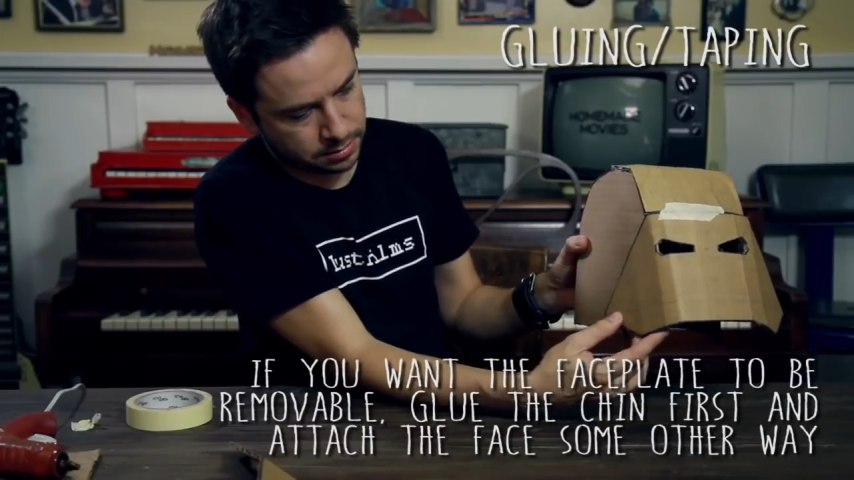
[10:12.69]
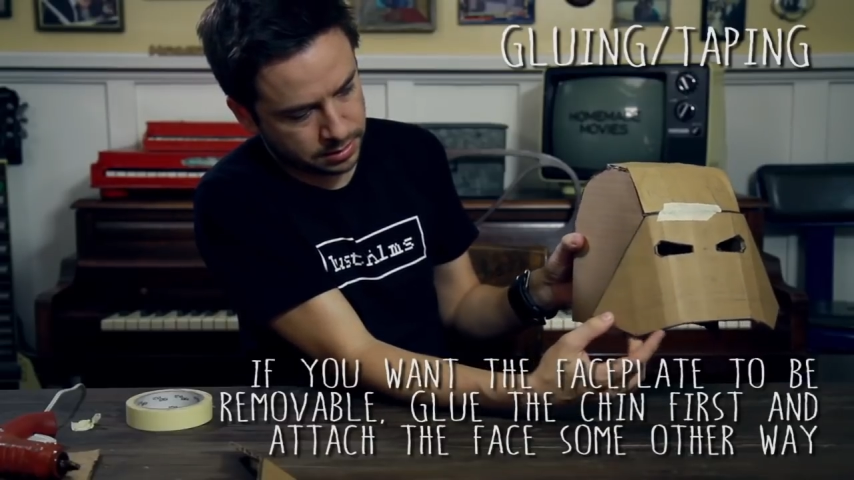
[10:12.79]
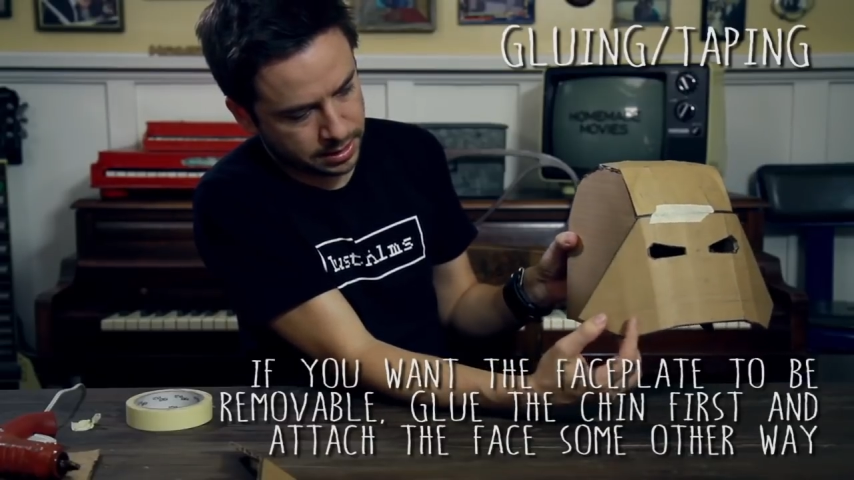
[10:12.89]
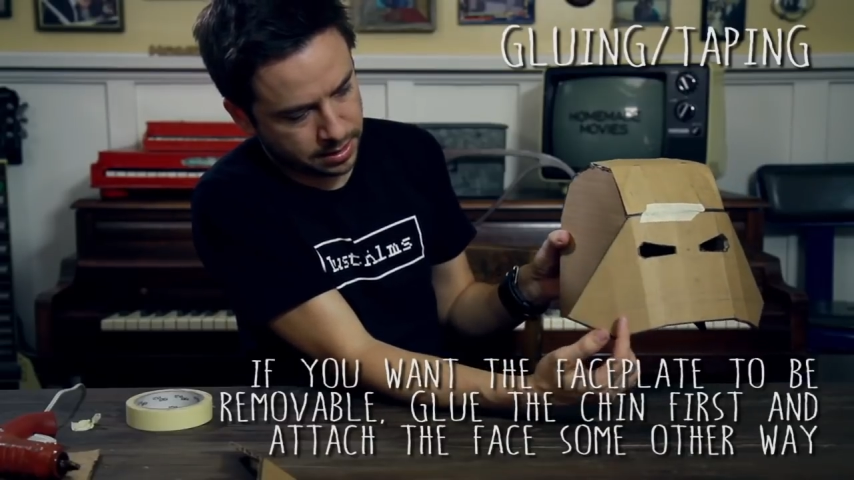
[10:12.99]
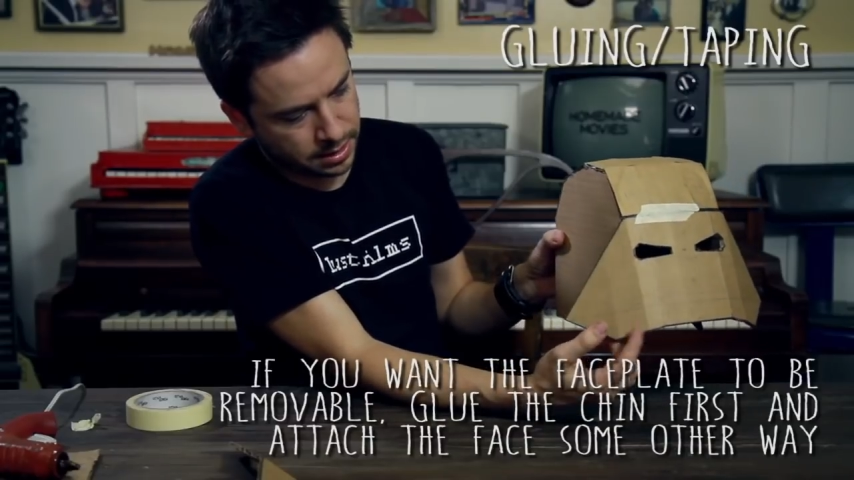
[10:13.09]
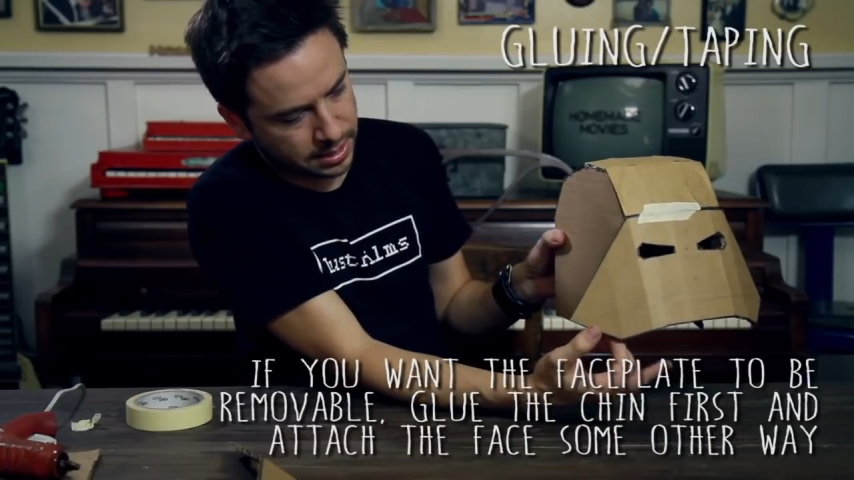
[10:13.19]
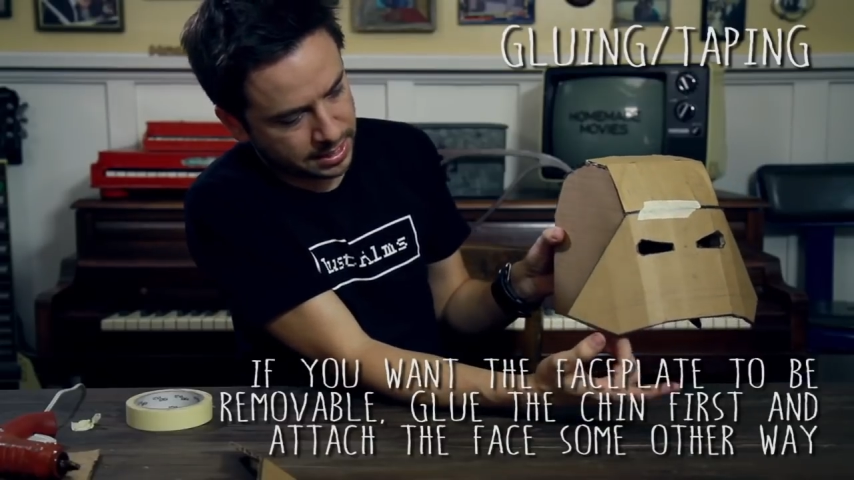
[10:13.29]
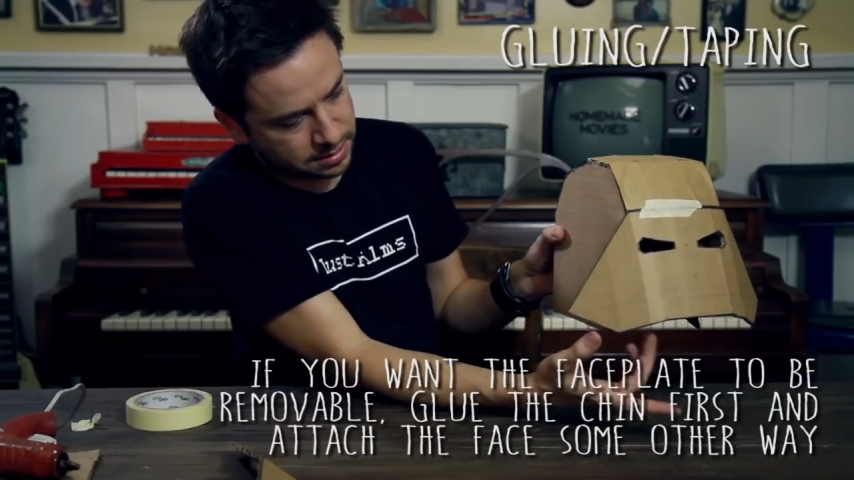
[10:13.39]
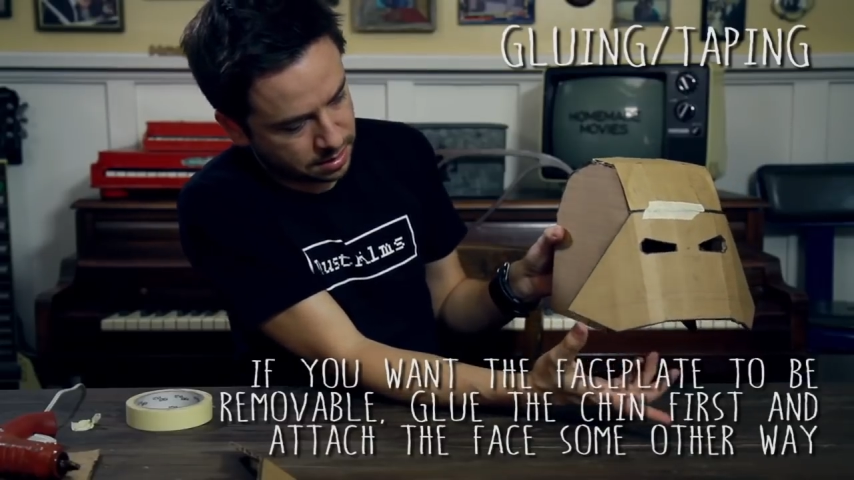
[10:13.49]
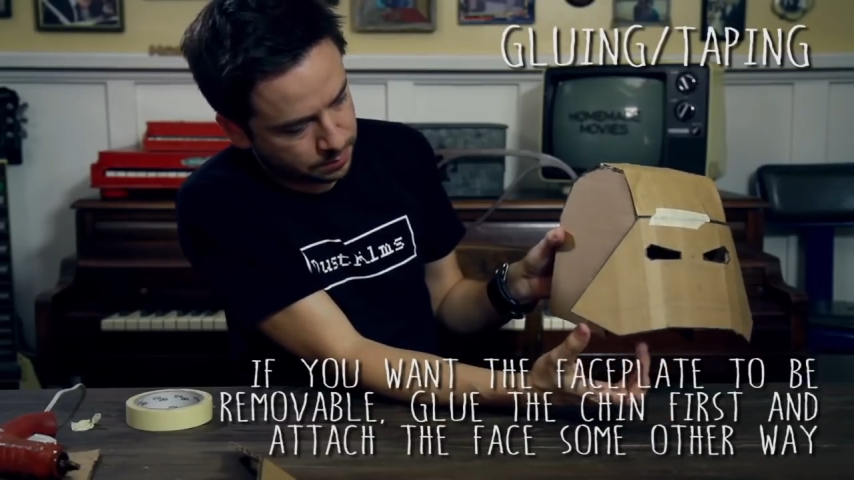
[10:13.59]
See how that
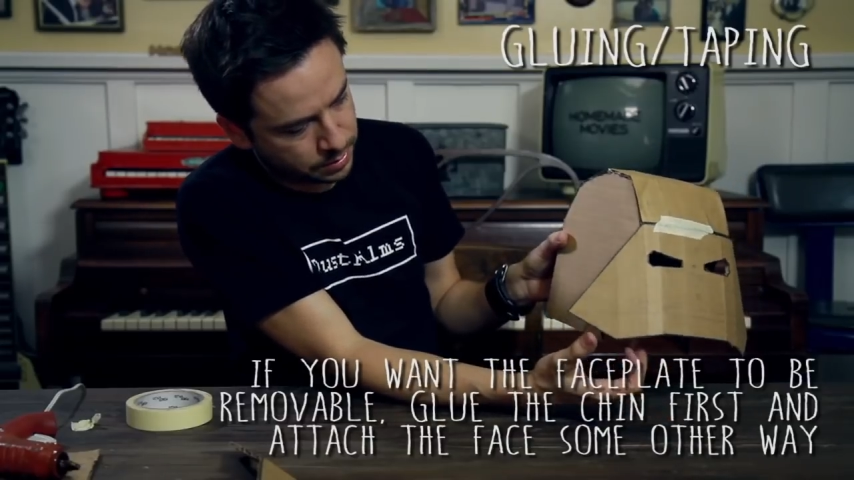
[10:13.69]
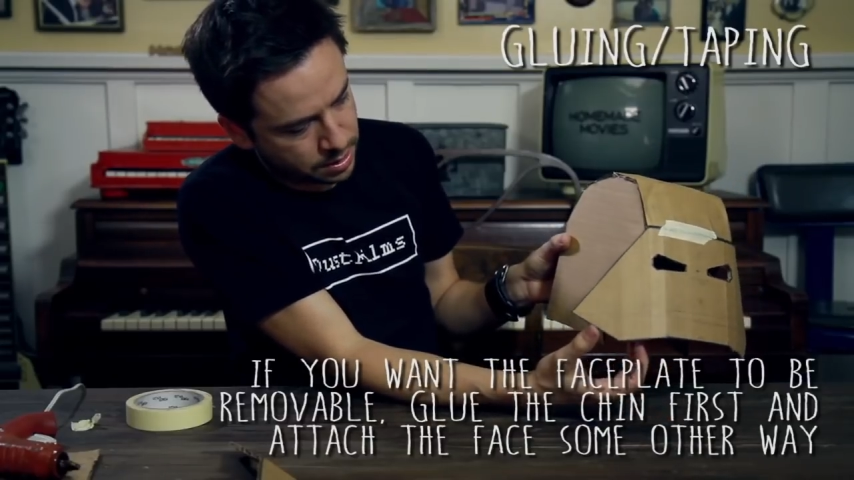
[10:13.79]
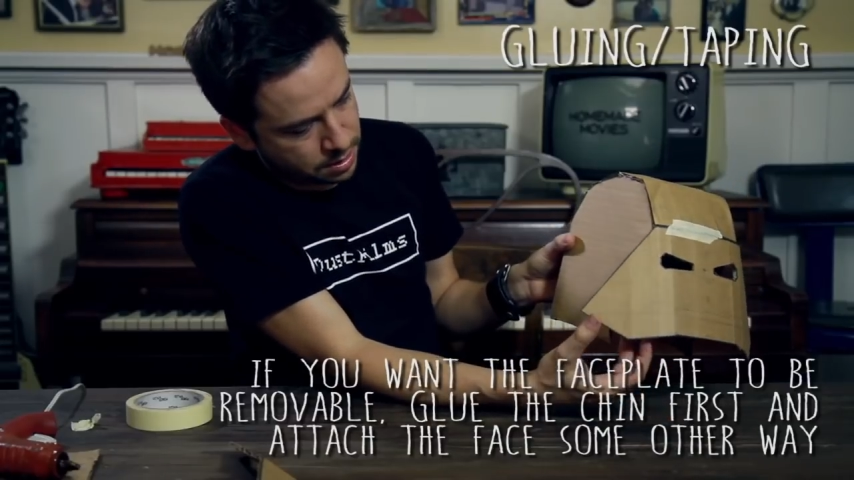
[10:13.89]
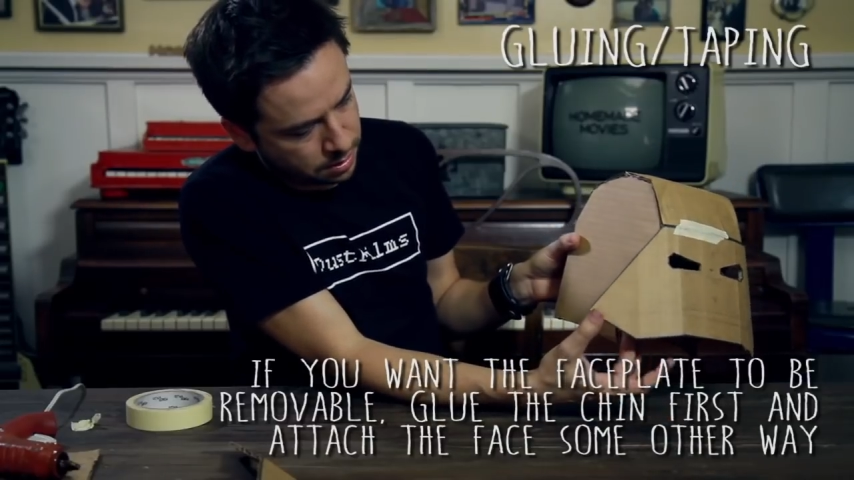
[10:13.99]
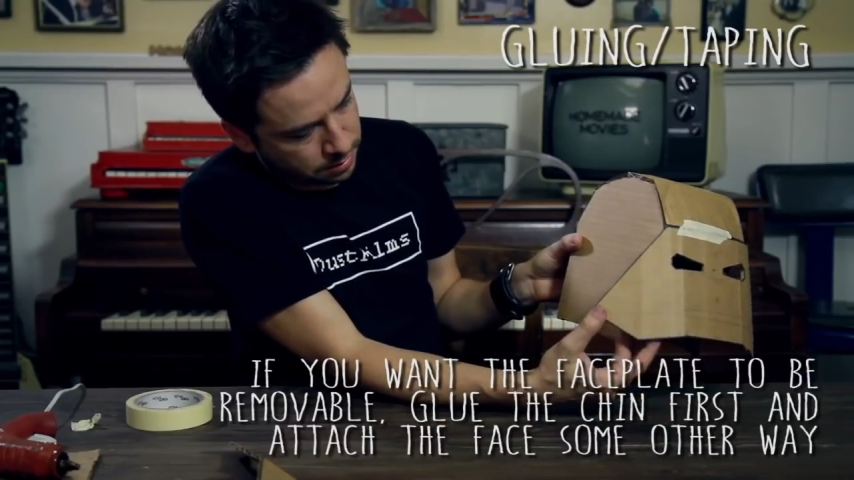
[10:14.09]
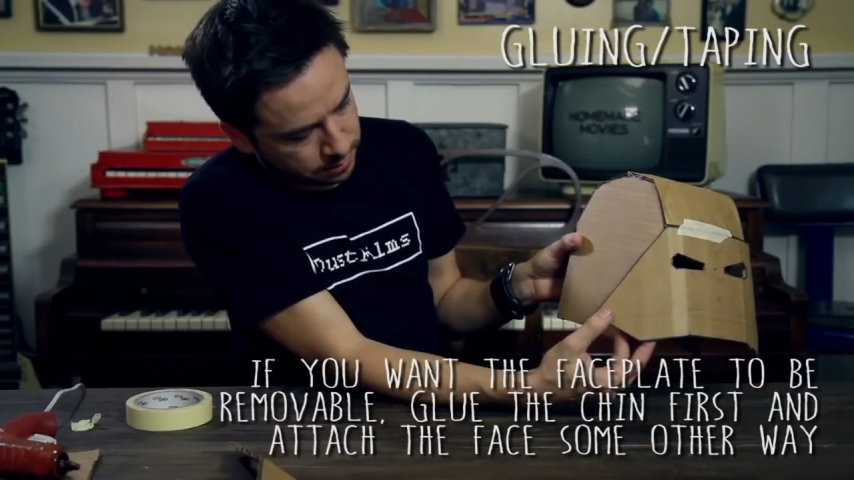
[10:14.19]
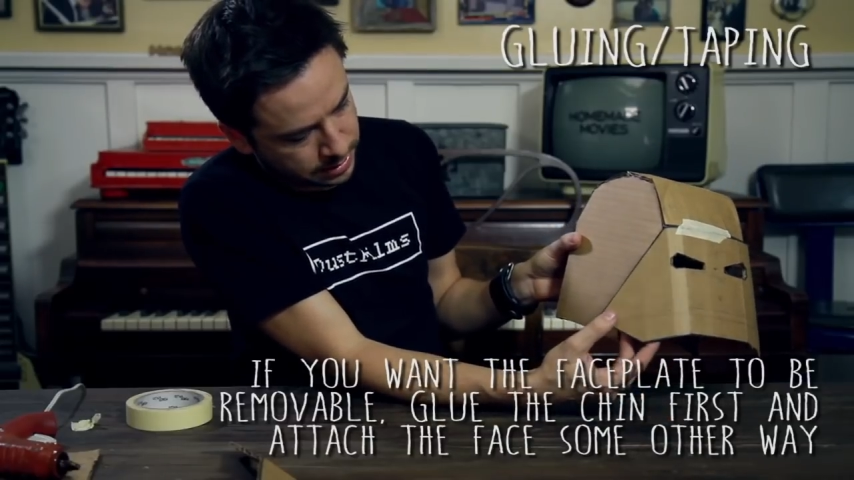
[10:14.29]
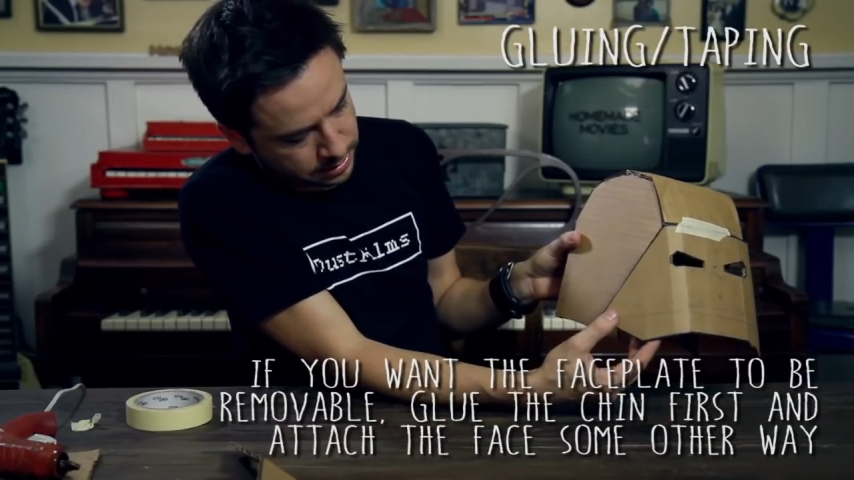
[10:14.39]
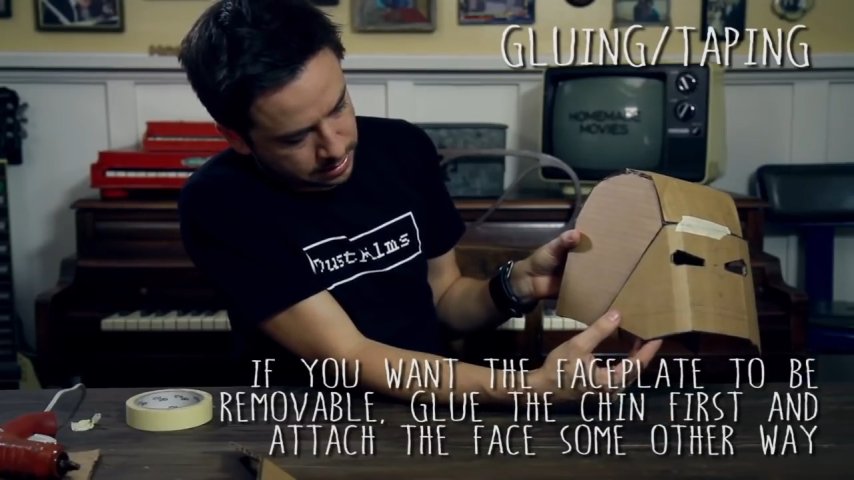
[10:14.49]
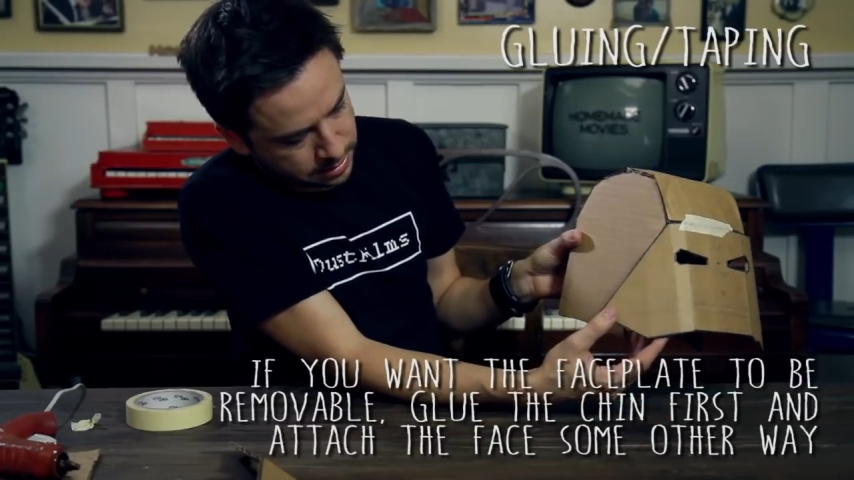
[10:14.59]
lines up
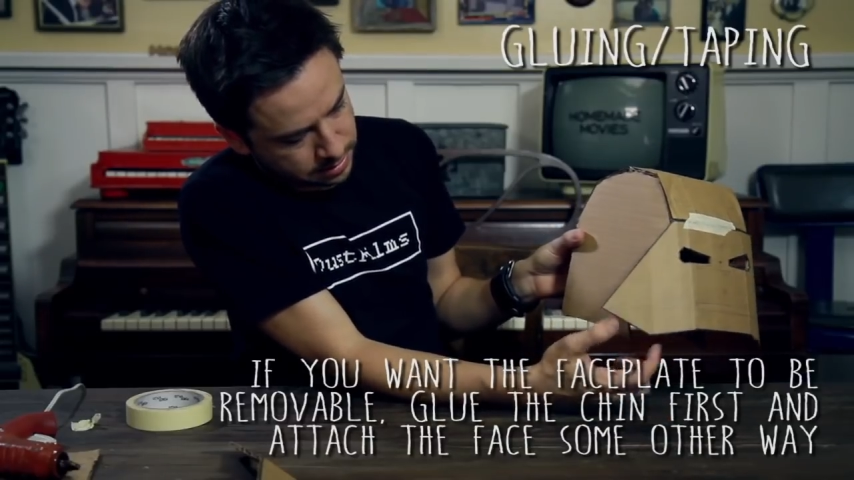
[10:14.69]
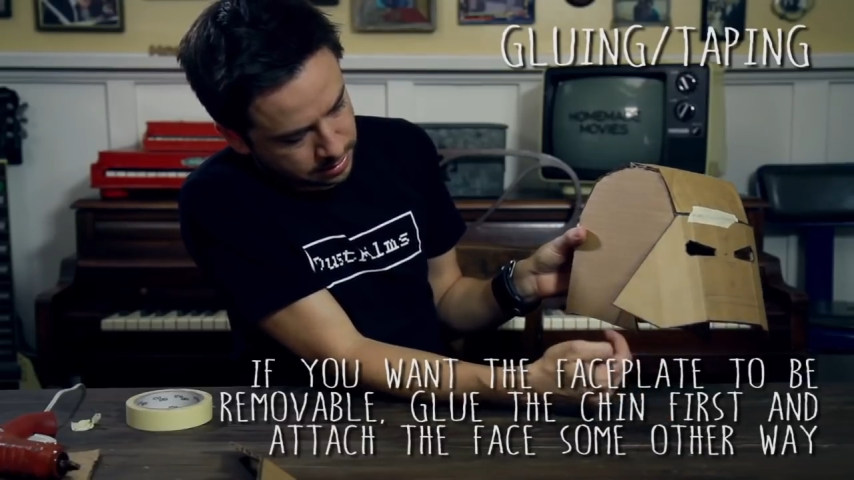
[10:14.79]
right there,